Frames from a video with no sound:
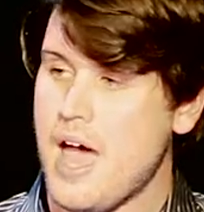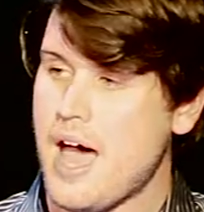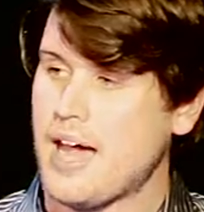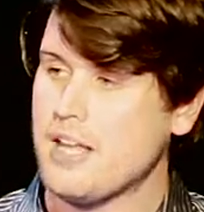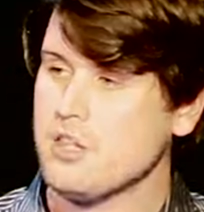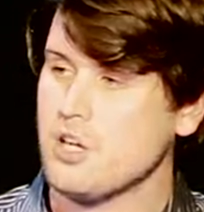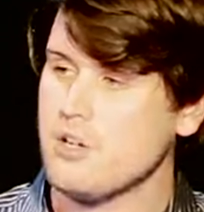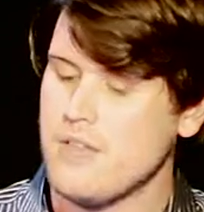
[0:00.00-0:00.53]

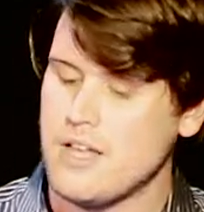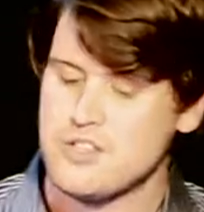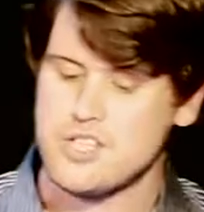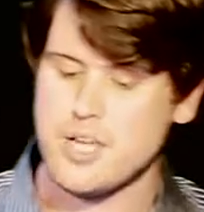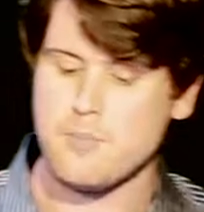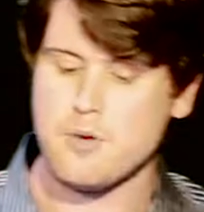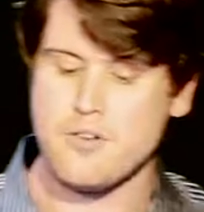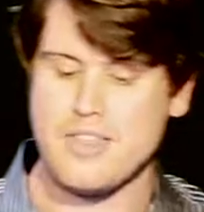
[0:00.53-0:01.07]
I learned that
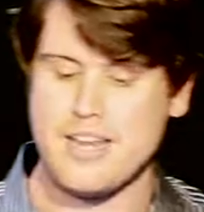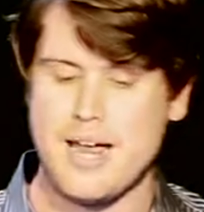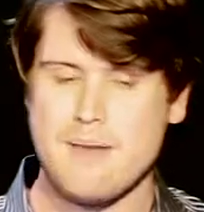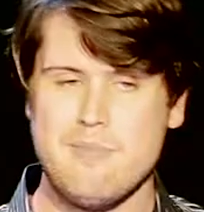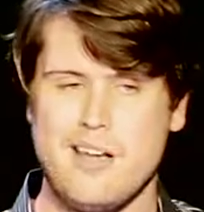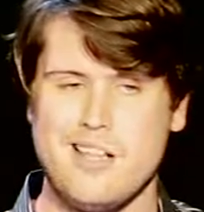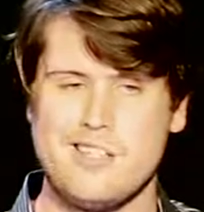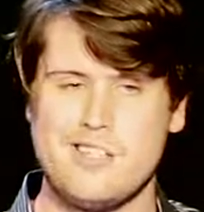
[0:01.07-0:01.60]
summer that
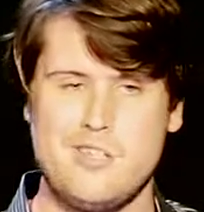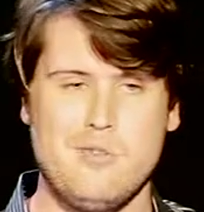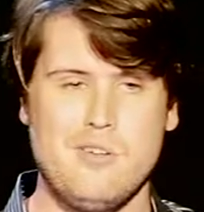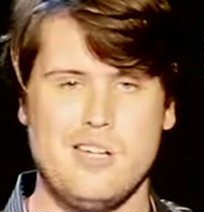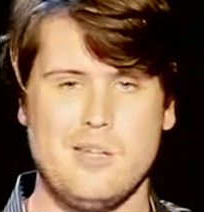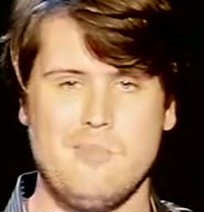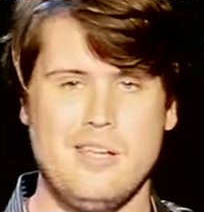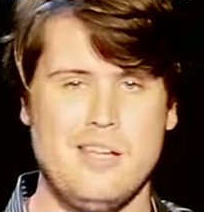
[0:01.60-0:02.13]
I'm not
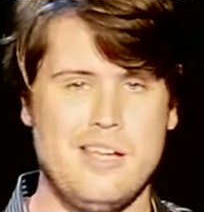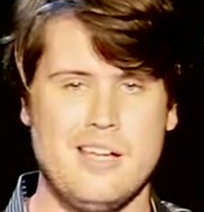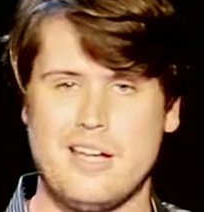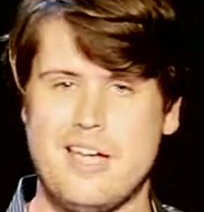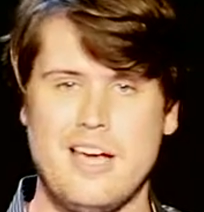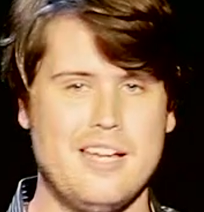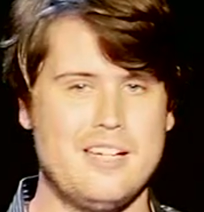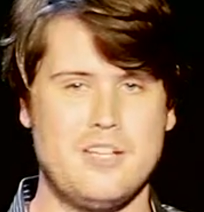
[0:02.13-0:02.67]
suited to being a
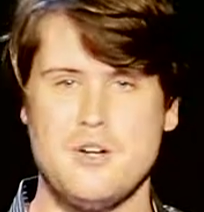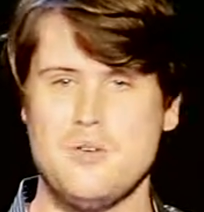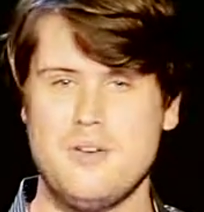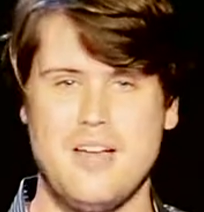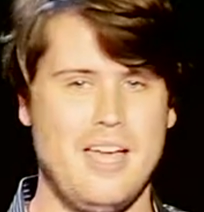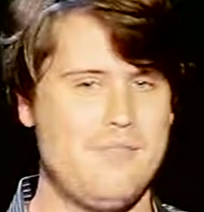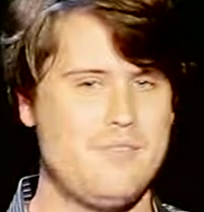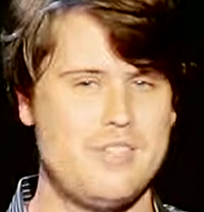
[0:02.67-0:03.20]
Cutco
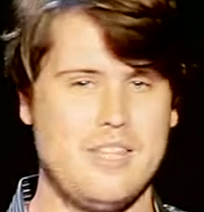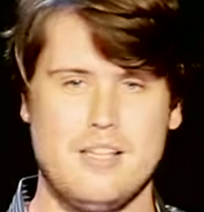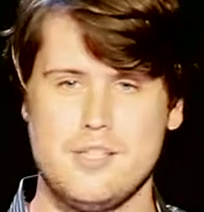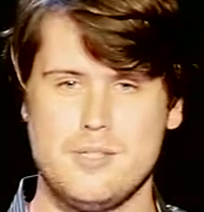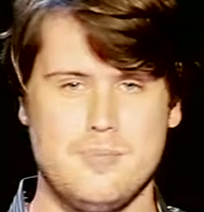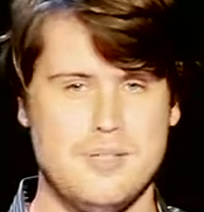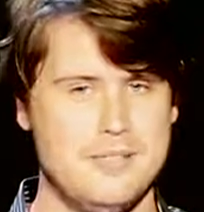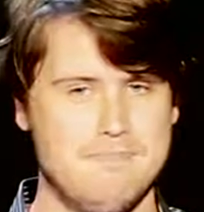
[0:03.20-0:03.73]
knife
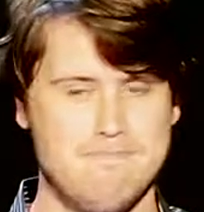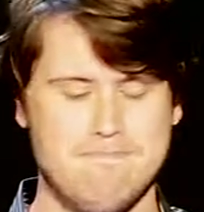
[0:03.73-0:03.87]
salesman.